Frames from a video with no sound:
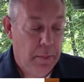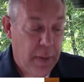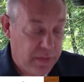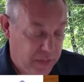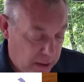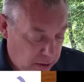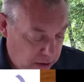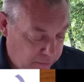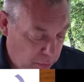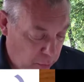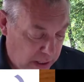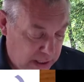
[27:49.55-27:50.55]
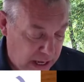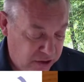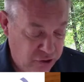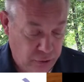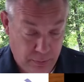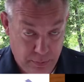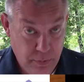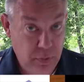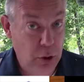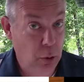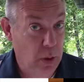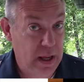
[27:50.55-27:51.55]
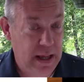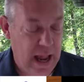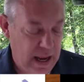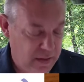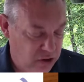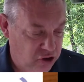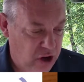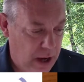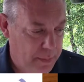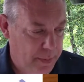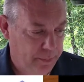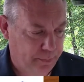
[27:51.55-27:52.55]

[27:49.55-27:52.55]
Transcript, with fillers: but then if you renature, you regain the shape.